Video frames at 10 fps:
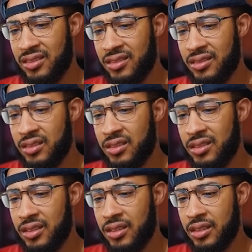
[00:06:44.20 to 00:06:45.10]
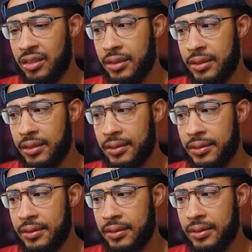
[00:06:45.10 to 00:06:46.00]

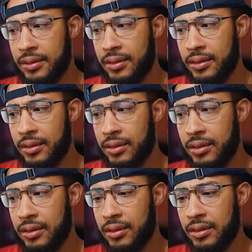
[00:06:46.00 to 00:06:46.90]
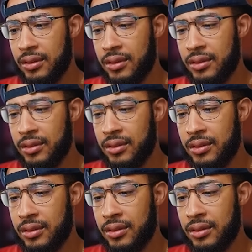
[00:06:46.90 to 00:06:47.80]

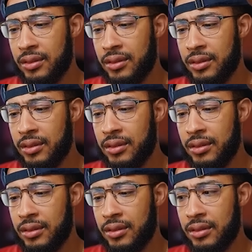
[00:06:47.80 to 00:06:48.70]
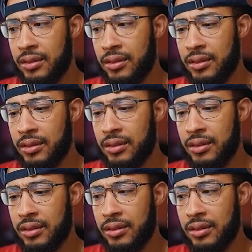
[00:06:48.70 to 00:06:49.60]

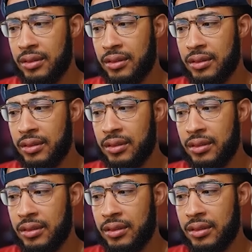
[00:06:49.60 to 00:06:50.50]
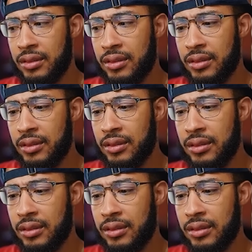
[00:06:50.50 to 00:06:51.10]
This person isn't speaking.